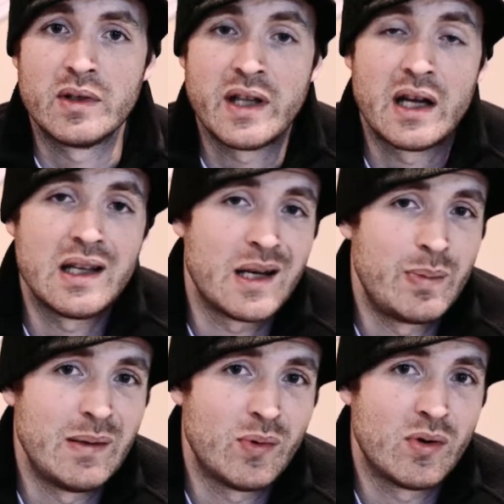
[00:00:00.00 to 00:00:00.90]
not a lot
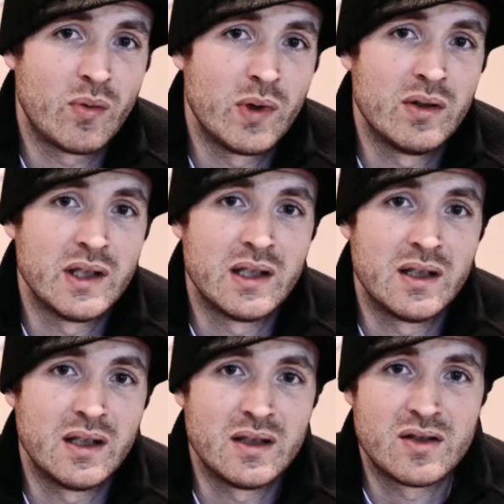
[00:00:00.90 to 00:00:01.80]
of people are
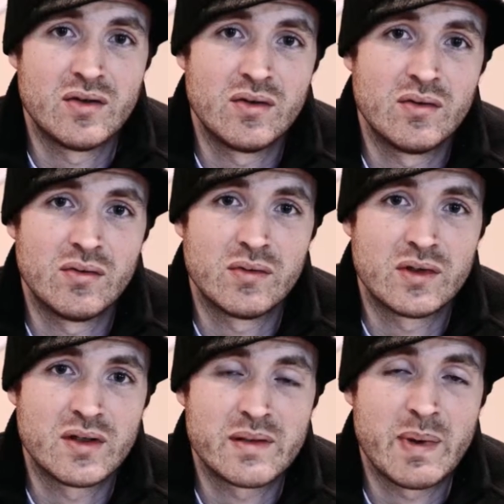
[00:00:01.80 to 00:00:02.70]
willing to
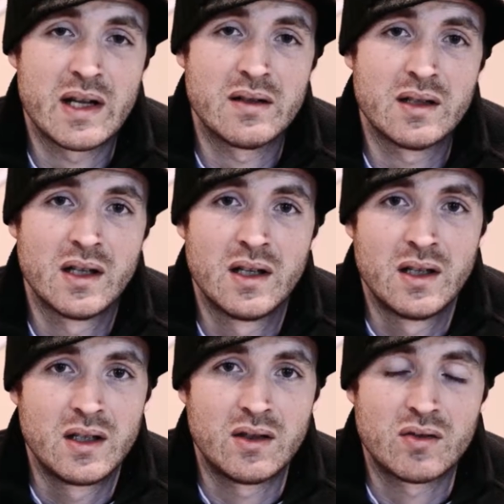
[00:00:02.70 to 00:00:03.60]
spend,
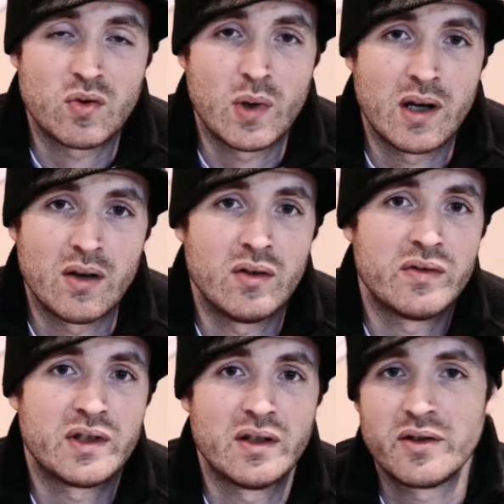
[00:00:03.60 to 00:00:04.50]
you know,
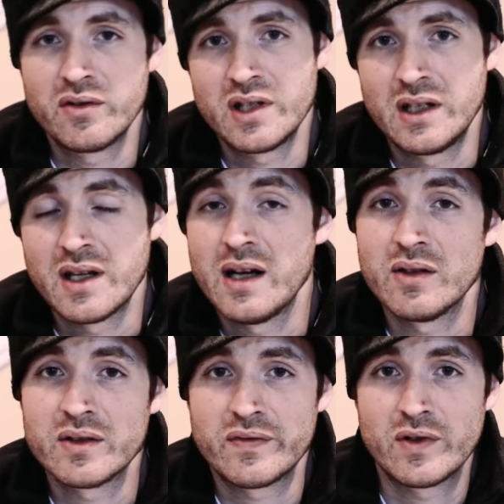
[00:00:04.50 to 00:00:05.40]
$12 to
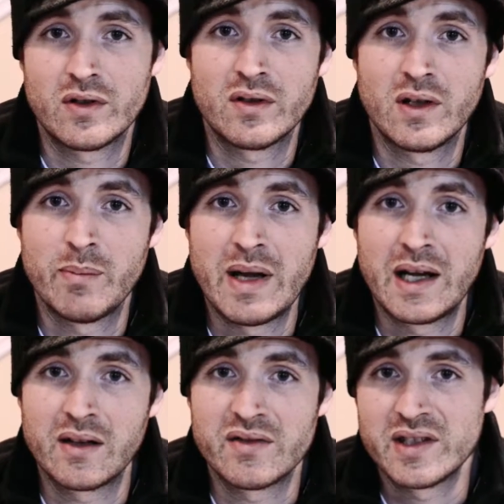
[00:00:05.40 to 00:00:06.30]
$13 for a
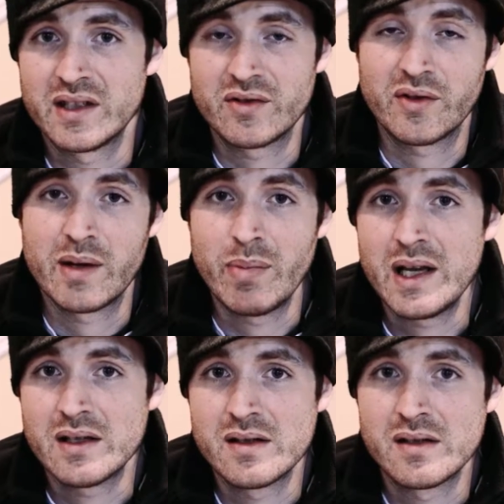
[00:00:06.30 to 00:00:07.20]
bag of 6 or 8
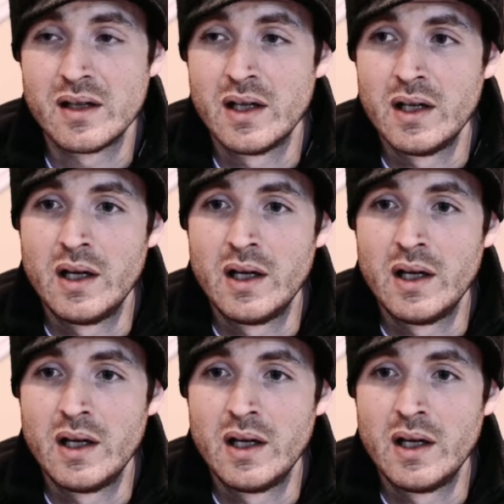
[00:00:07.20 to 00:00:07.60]
baits.